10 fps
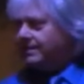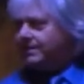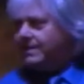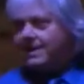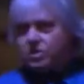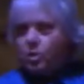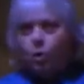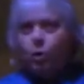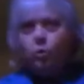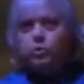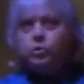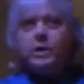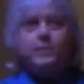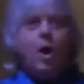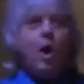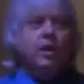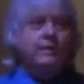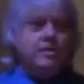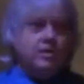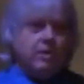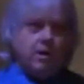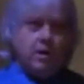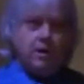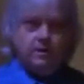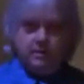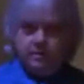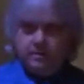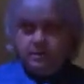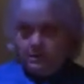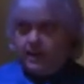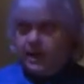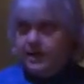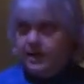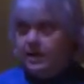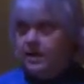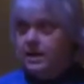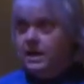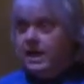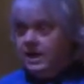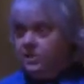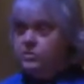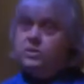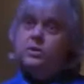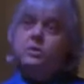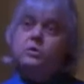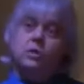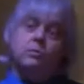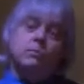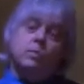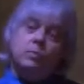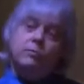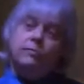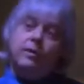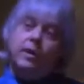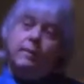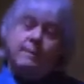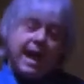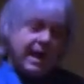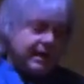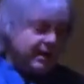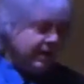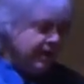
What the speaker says: That's the whole trip all of us are on, okay? Is to move back